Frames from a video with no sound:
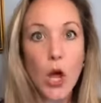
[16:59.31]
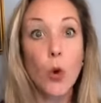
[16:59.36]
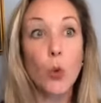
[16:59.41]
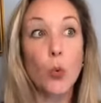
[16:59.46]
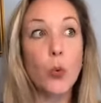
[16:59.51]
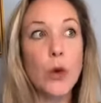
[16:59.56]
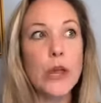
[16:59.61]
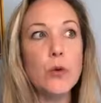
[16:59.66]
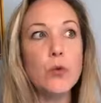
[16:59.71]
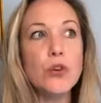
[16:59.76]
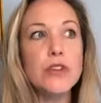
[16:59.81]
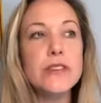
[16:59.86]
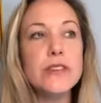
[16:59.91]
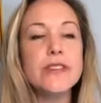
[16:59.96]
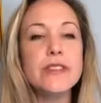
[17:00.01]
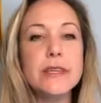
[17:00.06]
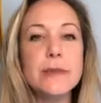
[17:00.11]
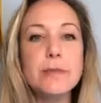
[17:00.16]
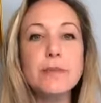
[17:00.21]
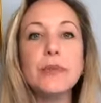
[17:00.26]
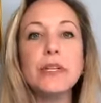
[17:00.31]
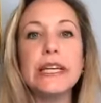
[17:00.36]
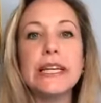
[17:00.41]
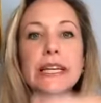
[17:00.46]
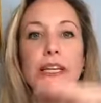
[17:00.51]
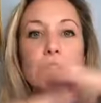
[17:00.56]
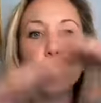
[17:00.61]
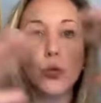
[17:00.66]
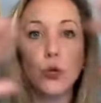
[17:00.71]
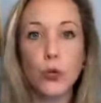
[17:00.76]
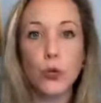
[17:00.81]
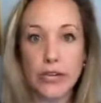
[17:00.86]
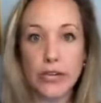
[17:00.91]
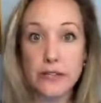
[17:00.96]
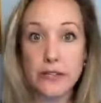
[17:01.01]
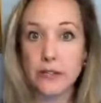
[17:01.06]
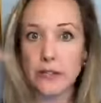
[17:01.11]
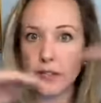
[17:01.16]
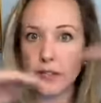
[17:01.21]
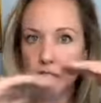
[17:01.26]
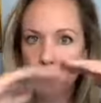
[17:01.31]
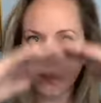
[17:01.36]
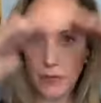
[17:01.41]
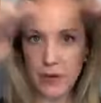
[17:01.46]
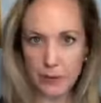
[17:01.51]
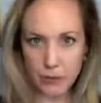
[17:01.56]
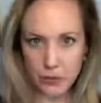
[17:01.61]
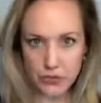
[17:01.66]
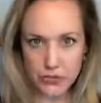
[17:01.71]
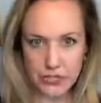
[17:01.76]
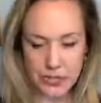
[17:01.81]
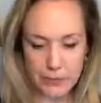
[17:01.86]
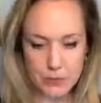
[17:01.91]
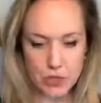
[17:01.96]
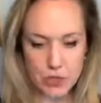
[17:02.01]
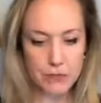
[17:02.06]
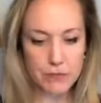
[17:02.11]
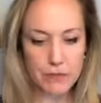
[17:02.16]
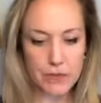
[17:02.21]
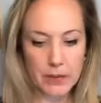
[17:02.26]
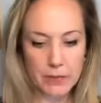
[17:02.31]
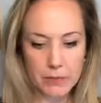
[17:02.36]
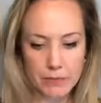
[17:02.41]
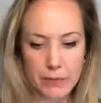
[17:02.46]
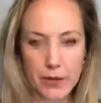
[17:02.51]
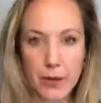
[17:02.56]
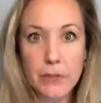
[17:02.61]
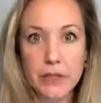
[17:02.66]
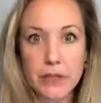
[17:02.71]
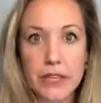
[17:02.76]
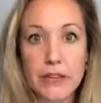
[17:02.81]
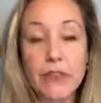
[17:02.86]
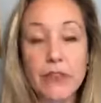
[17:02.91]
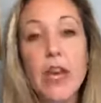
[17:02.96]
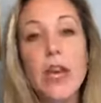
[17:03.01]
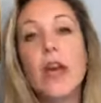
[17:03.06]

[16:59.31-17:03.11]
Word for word: we will simply increase this is my perception, my, my belief